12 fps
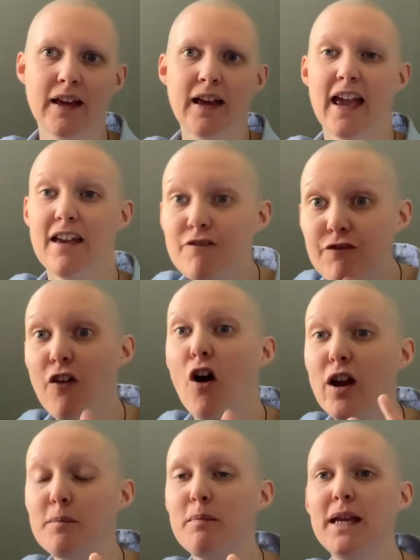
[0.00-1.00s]

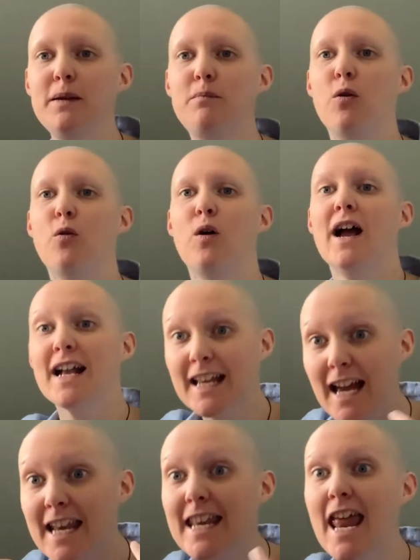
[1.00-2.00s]
Invite people,
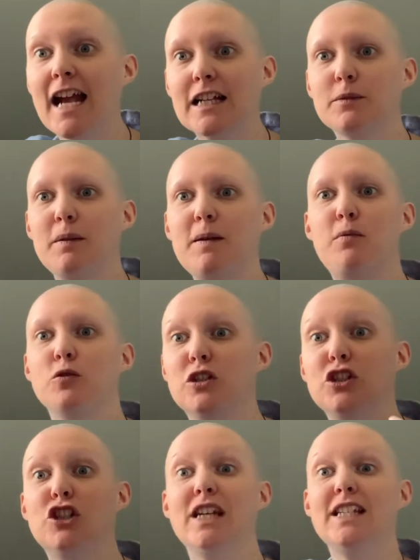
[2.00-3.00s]
connect people to
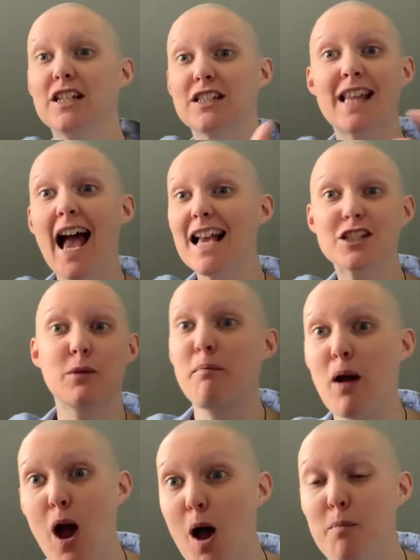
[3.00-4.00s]
Jesus. That's the
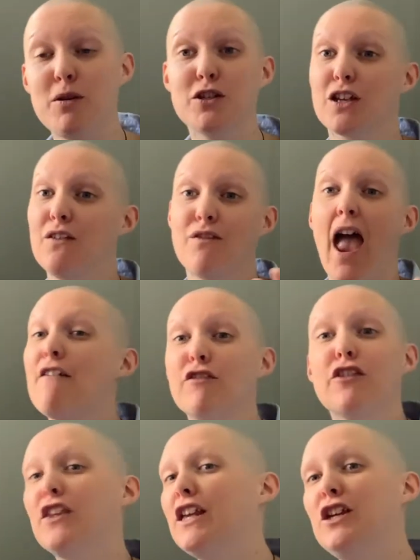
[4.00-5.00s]
purpose of
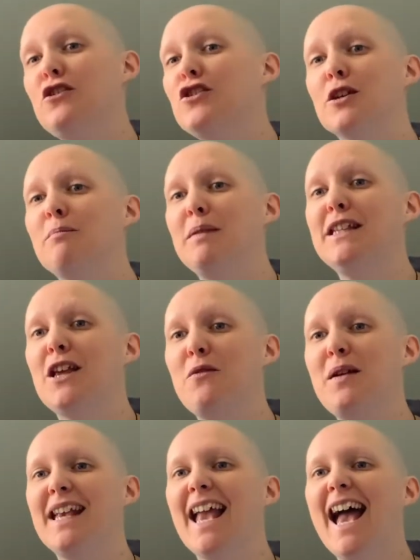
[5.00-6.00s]
everything you should be
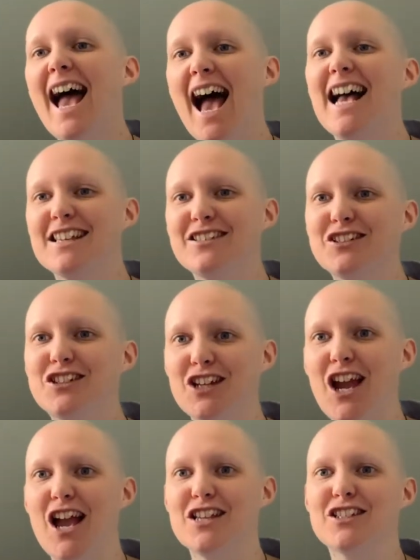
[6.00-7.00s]
doing as a
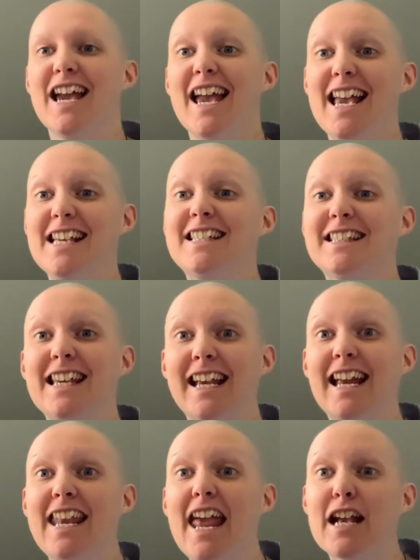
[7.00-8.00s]
church, is to
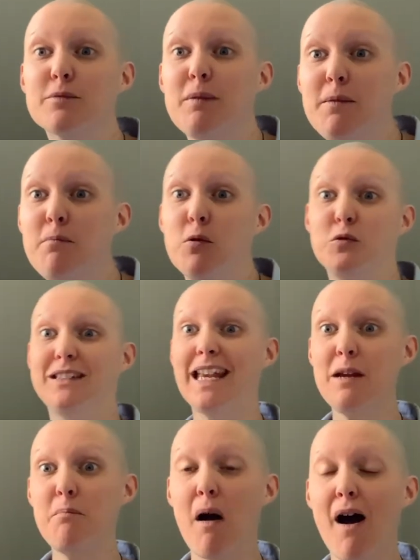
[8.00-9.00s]
connect people
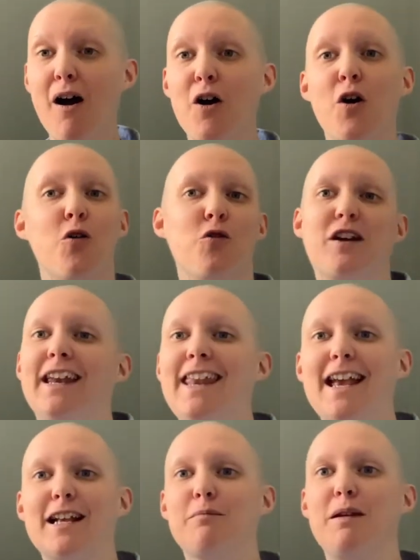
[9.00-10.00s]
deeper or
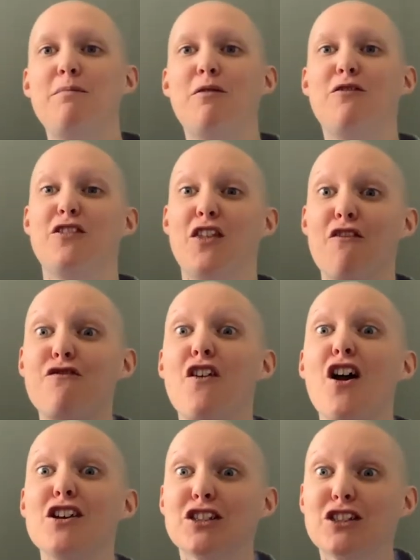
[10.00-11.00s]
connect people for the
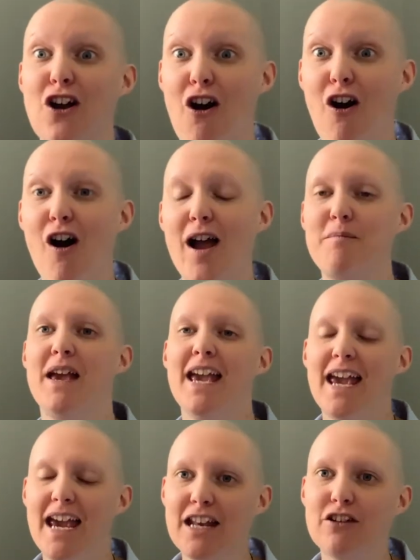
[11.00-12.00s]
first time
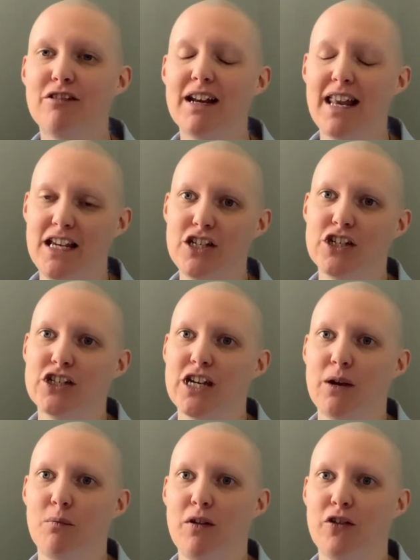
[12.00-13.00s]
in a
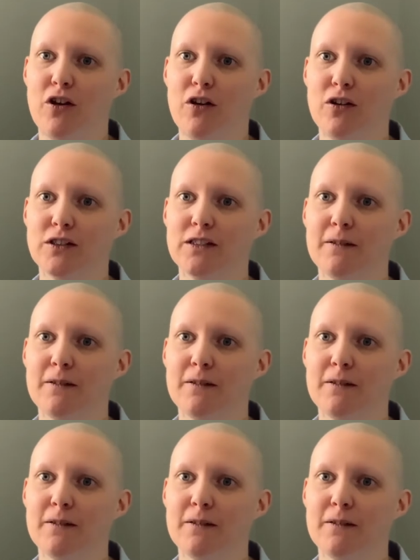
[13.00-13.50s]
relationship with God.